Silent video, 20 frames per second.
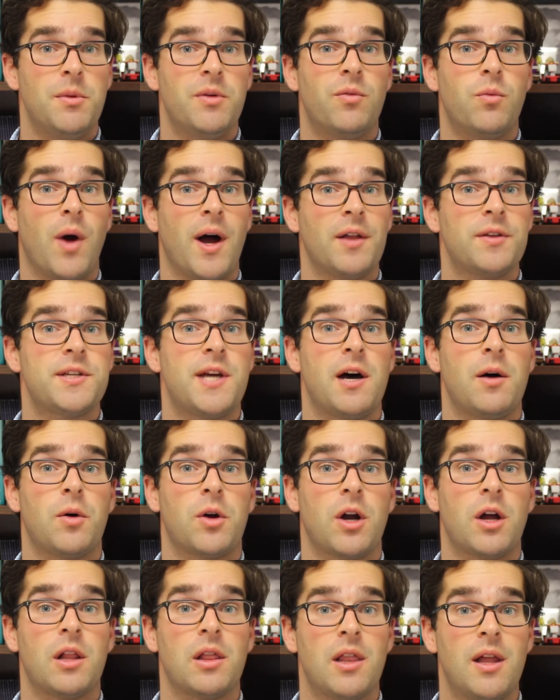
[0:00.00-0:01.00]
of
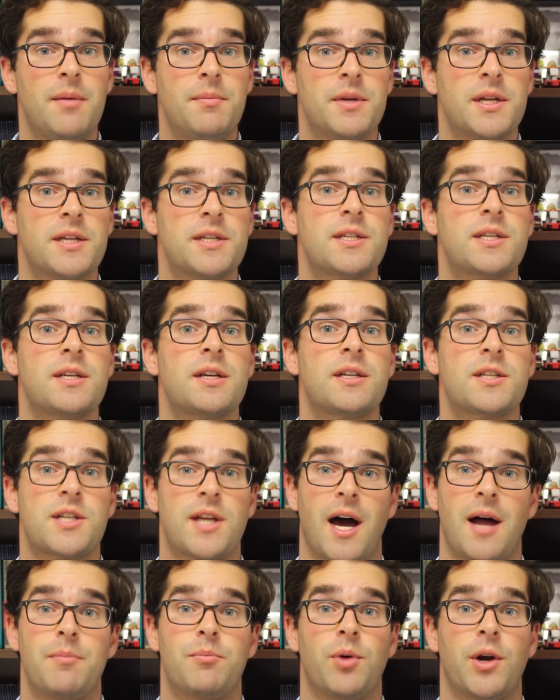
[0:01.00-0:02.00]
Welltower alumnus
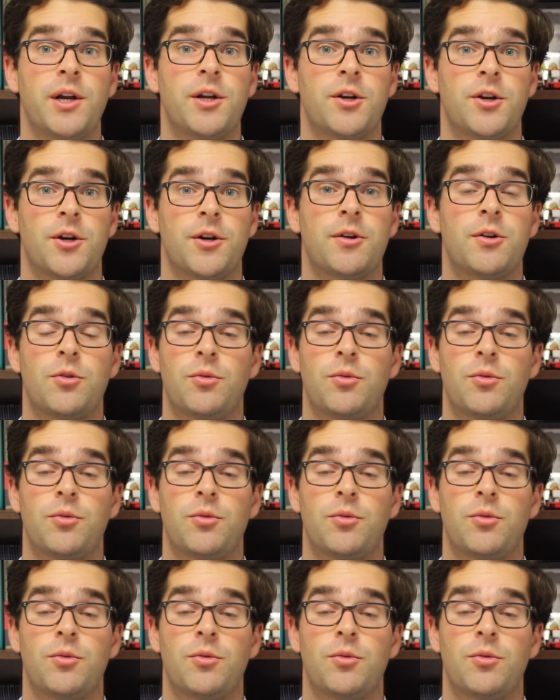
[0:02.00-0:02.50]
Scott Brinker,